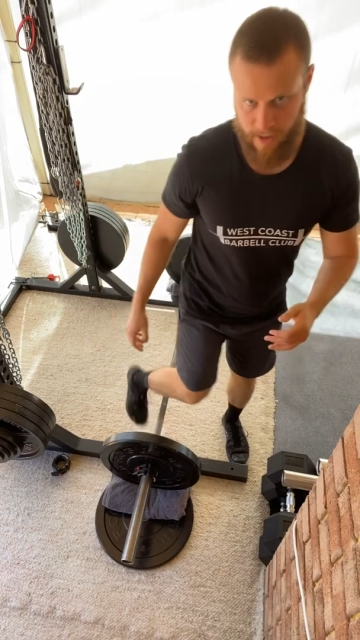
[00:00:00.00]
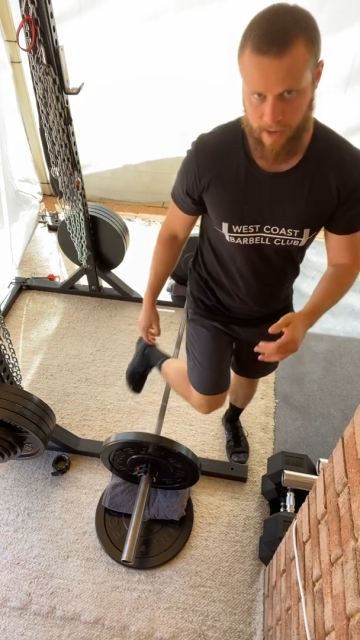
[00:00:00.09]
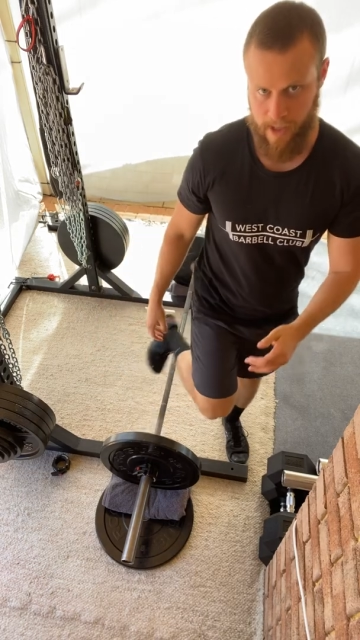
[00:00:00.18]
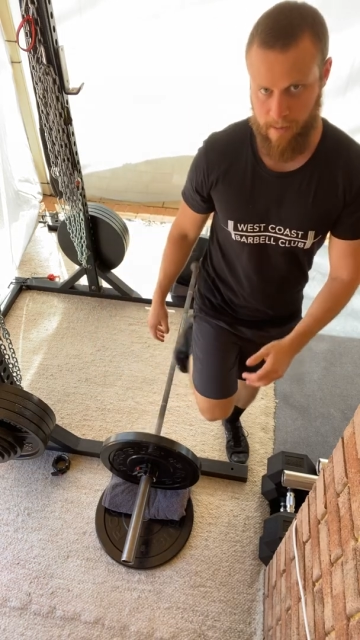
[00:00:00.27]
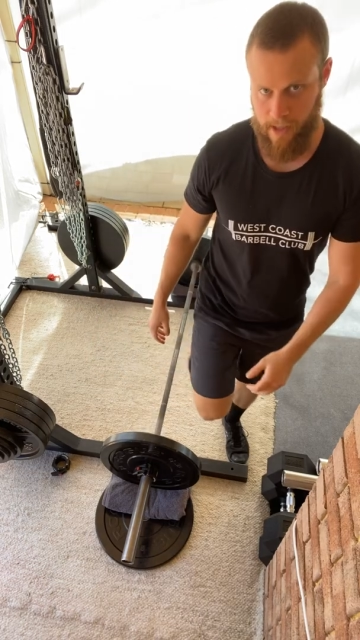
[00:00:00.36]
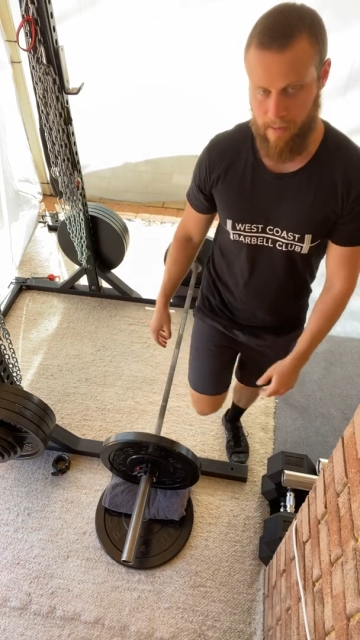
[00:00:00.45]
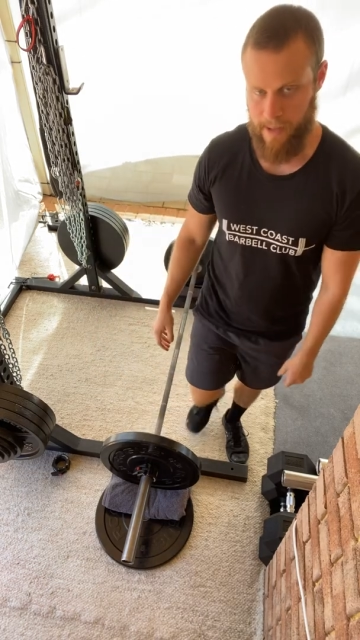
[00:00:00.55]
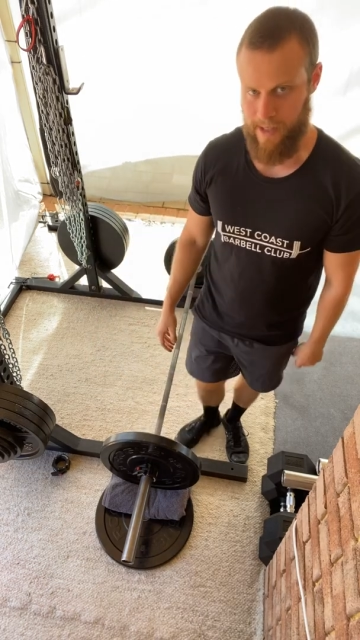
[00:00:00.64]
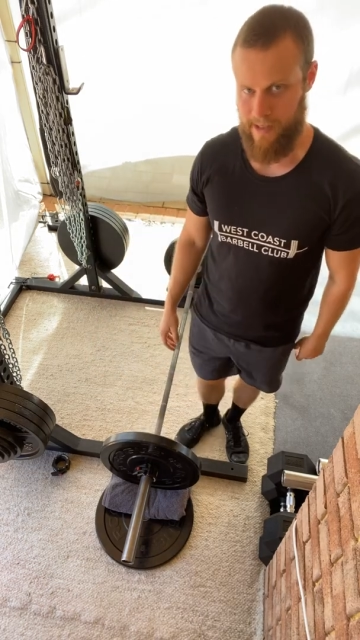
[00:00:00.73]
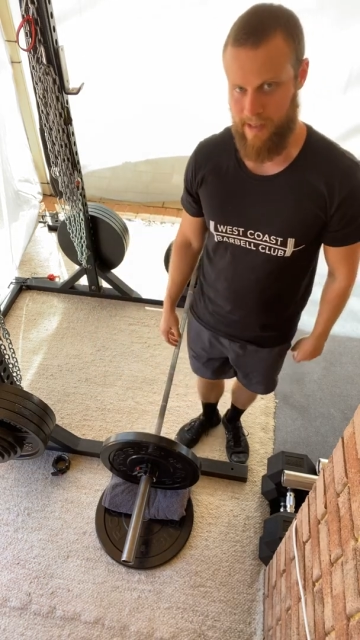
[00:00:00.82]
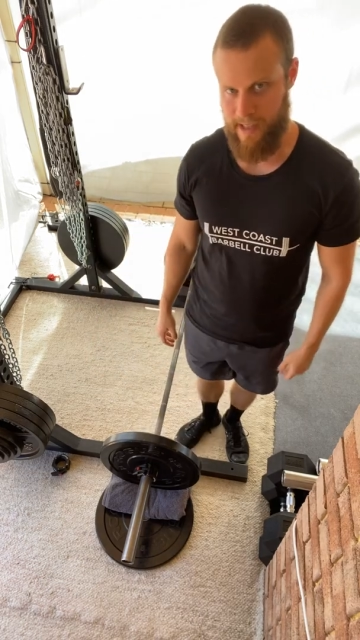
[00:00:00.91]
created by the
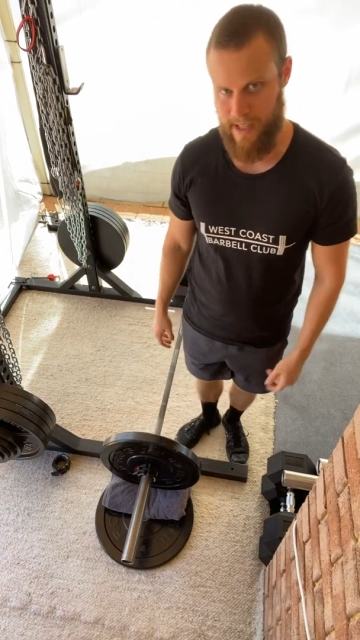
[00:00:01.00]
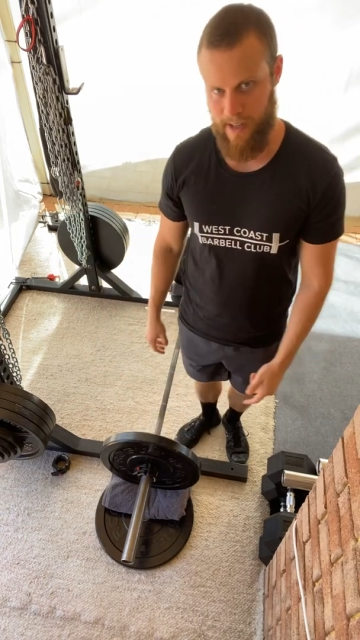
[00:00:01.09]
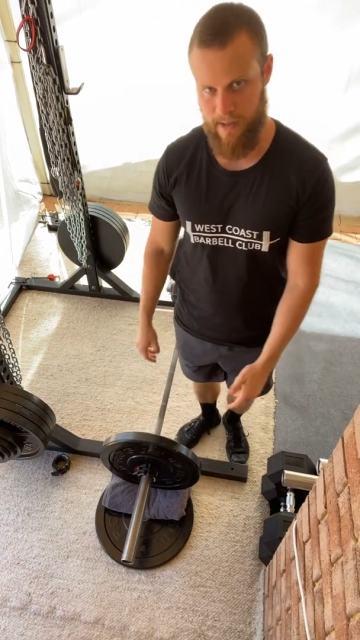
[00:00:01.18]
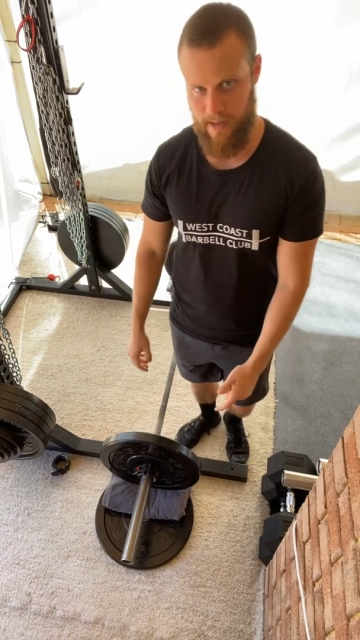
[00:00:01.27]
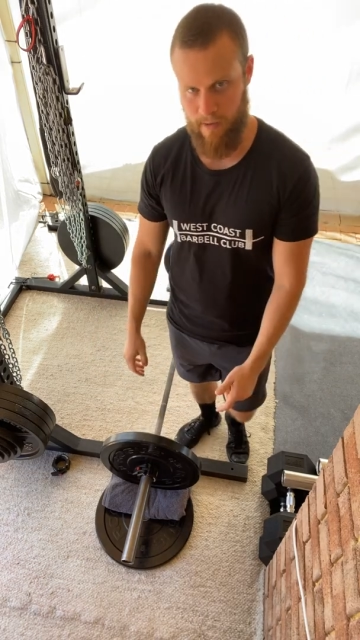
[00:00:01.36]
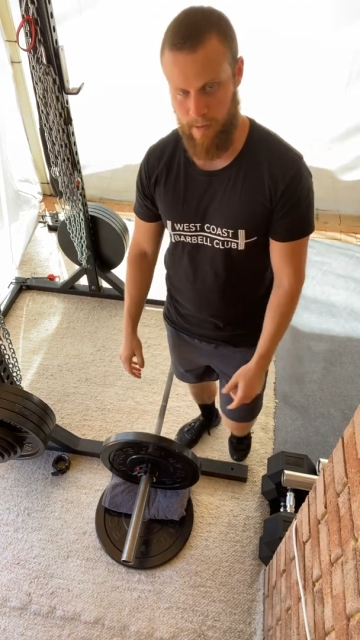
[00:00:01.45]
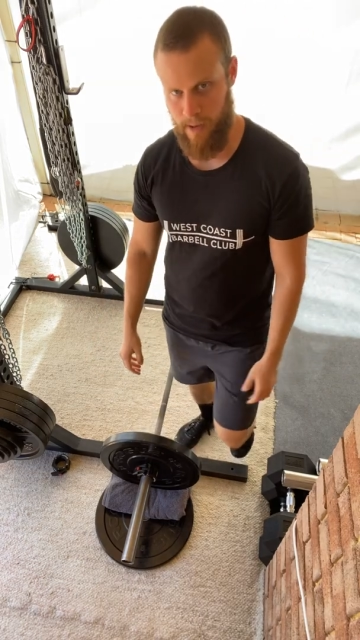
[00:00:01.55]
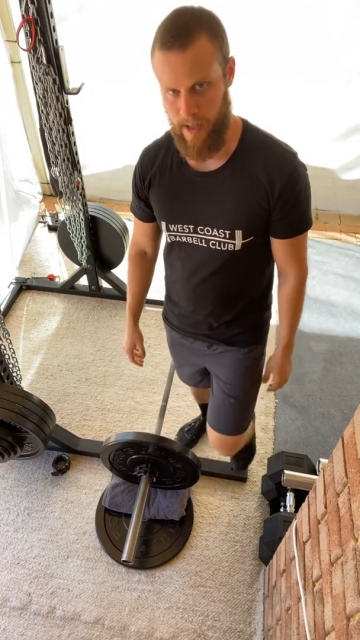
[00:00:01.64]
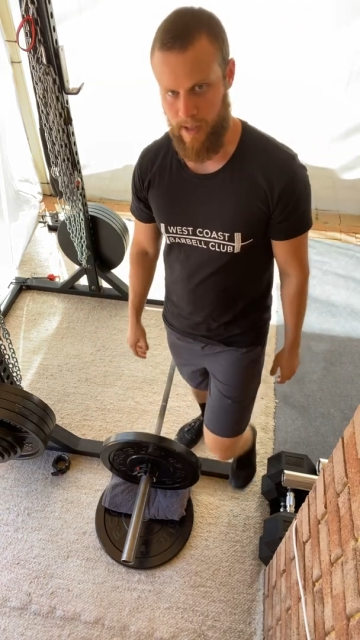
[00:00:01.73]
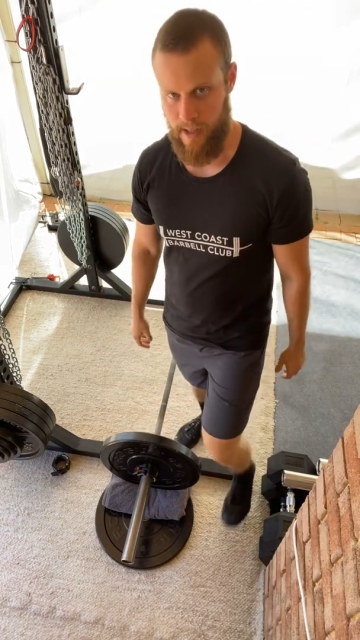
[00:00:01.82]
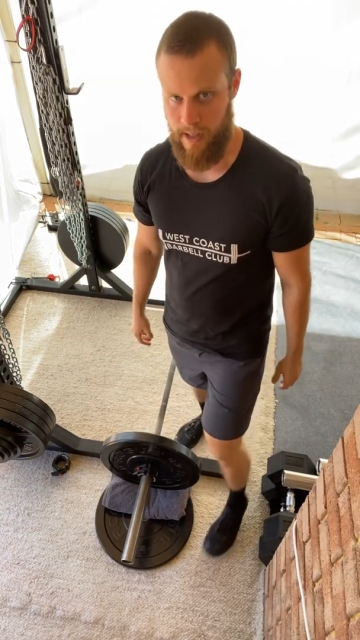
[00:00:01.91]
plates and the towels that we put
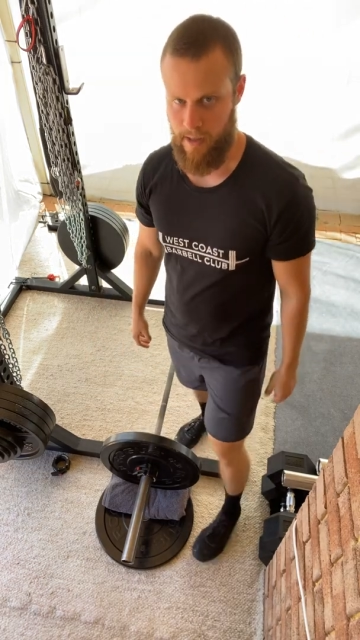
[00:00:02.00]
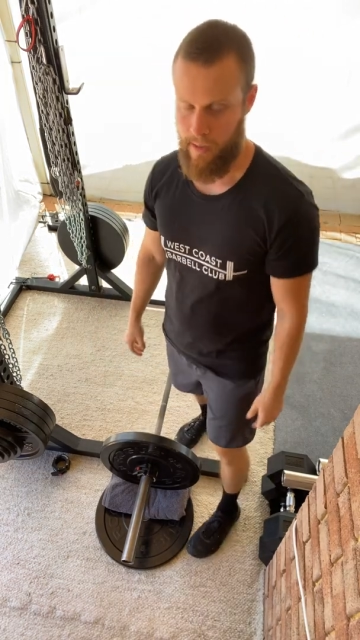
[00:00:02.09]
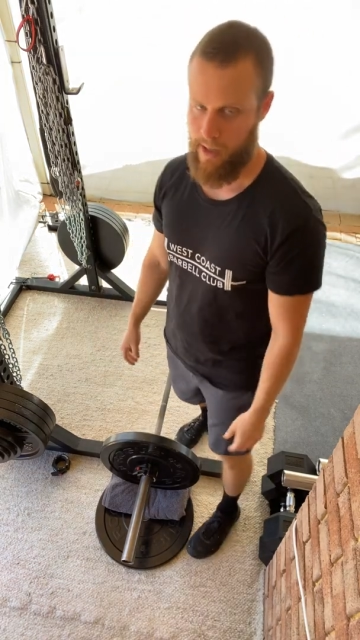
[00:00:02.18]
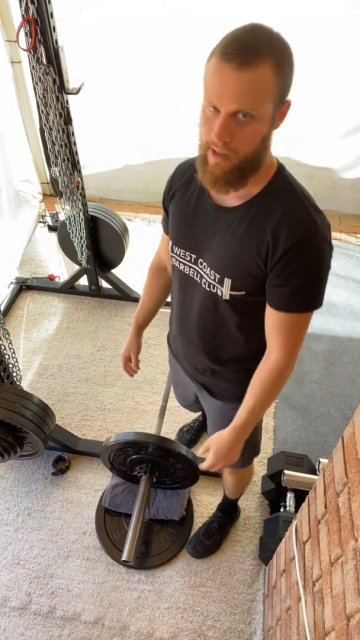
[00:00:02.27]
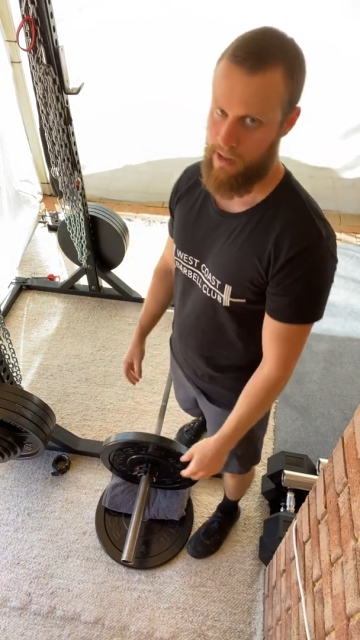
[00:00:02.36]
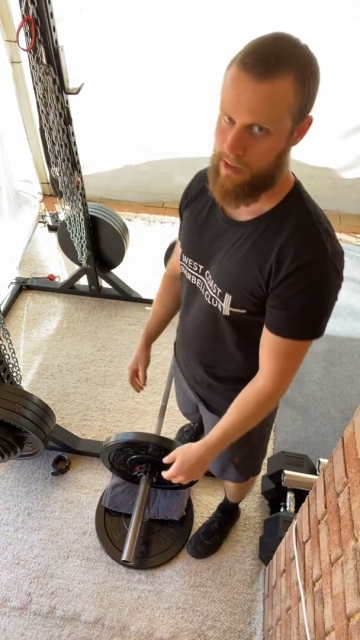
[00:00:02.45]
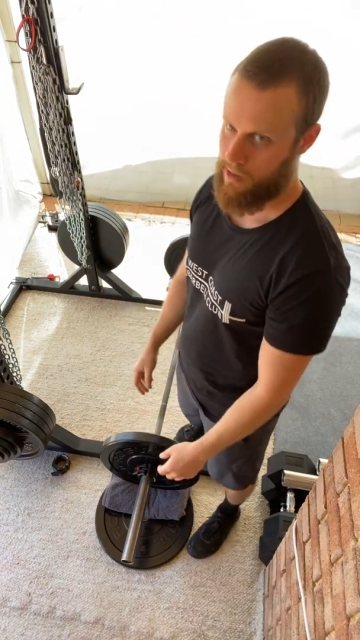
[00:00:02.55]
underneath the bar.